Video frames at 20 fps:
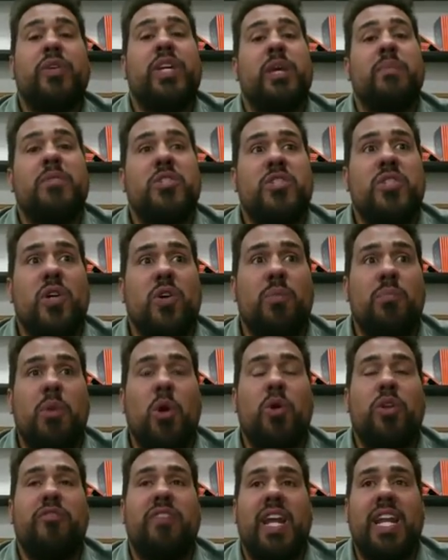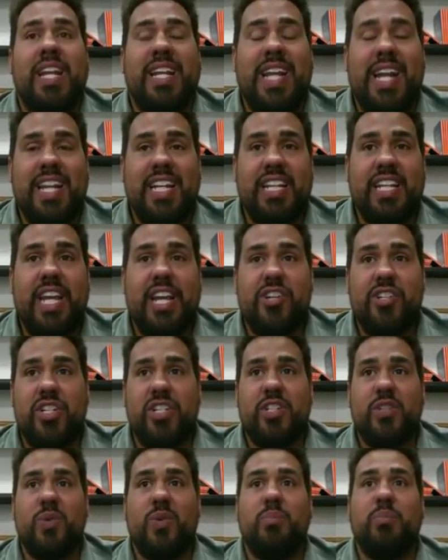games so motivating and
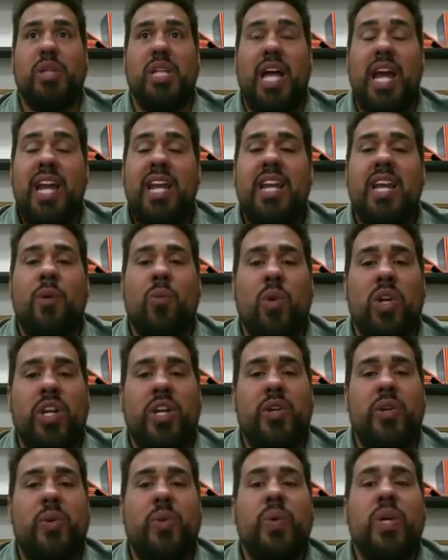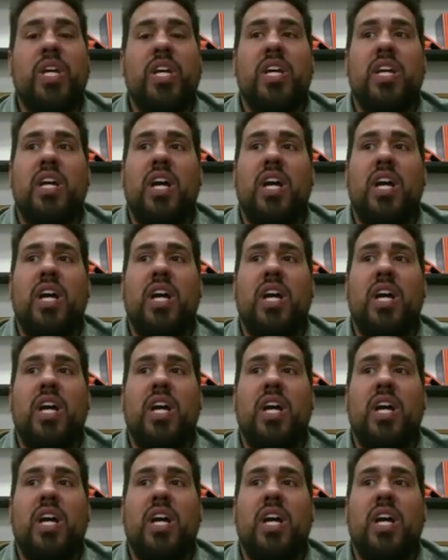engaging to play, and we're going to